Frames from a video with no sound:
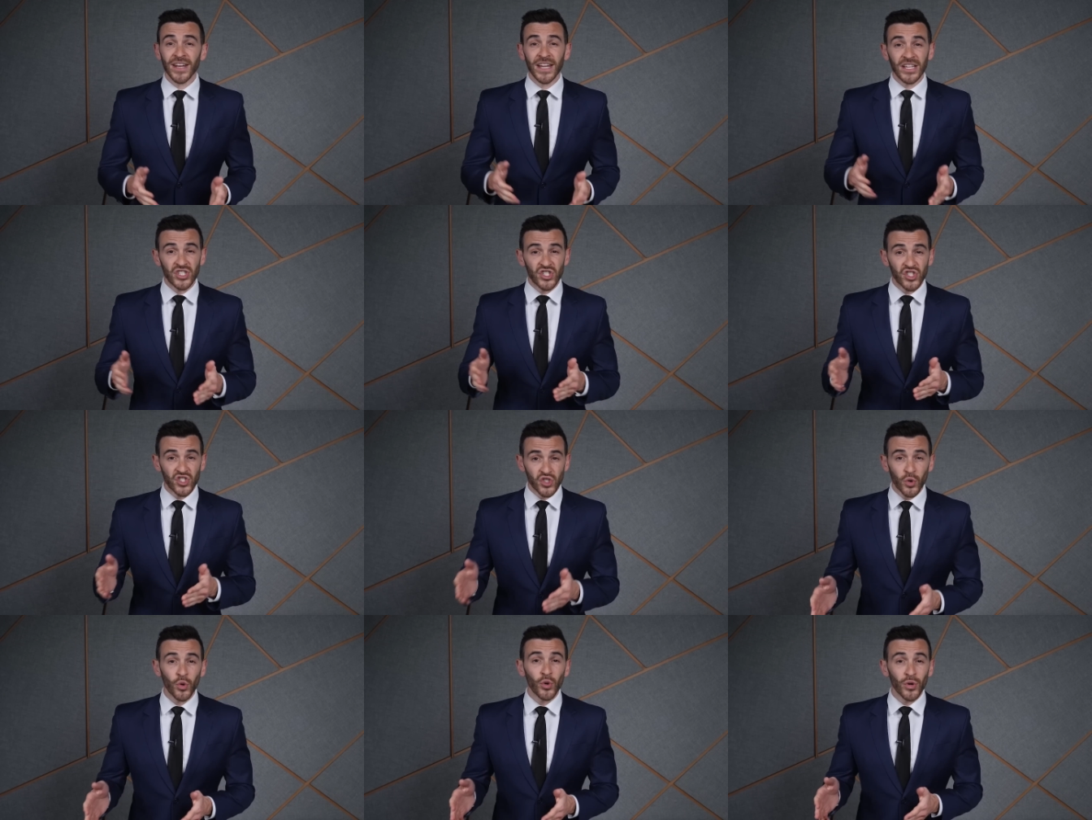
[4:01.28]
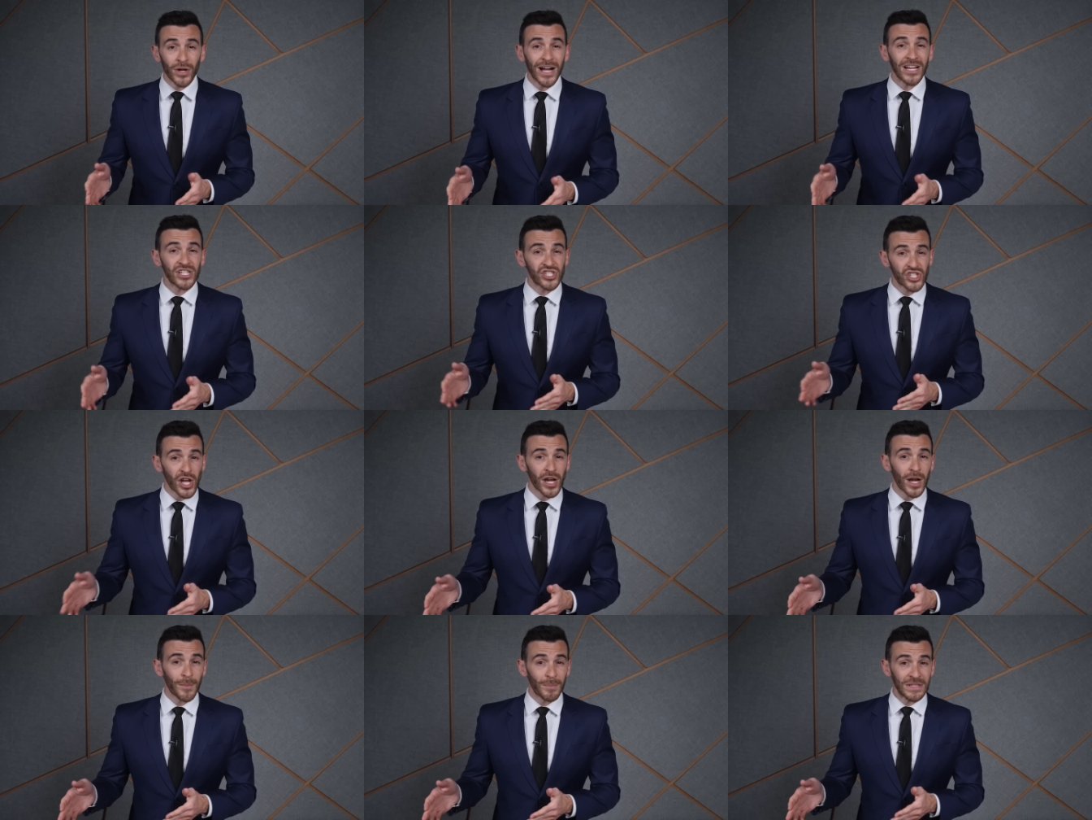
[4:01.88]
that a school got
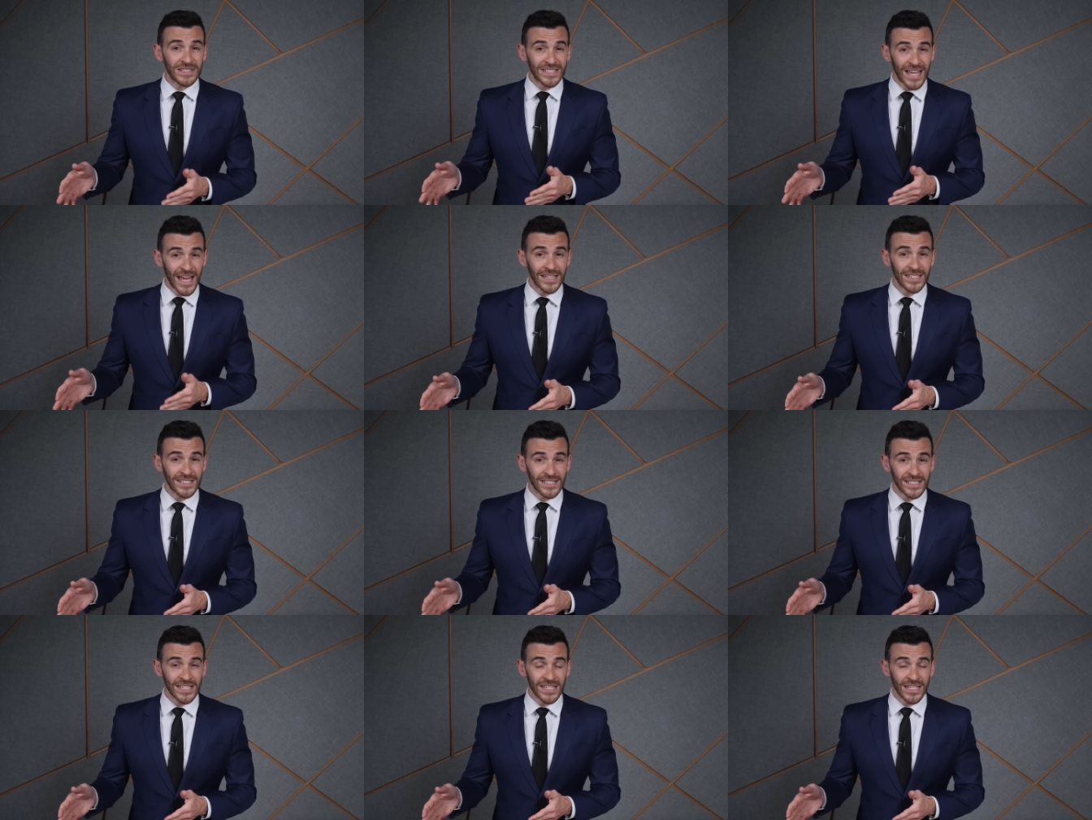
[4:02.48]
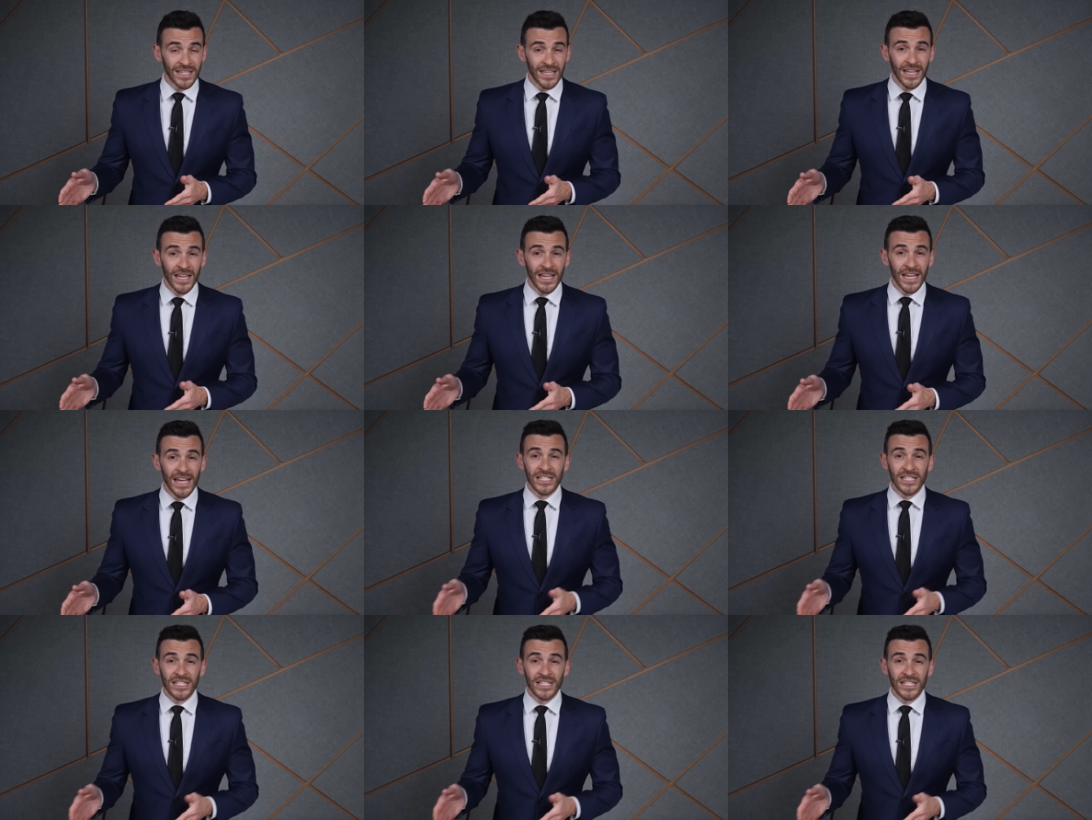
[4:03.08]
shot up in Tennessee